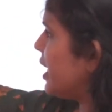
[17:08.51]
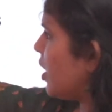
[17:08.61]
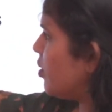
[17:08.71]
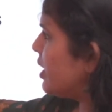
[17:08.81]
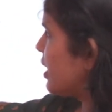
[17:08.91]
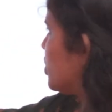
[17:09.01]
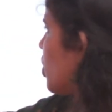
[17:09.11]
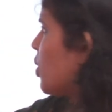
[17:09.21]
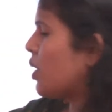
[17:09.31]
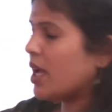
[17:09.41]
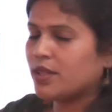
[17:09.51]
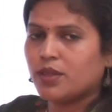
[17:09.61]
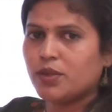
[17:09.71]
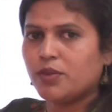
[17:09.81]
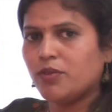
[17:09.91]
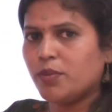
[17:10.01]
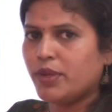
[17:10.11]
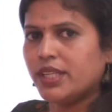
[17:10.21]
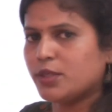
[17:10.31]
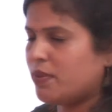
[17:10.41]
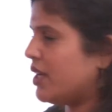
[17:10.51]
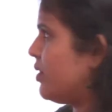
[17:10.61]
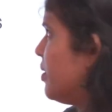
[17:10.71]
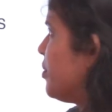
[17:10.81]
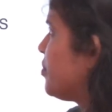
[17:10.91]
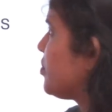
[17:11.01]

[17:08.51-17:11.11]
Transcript: David and John will be displayed here.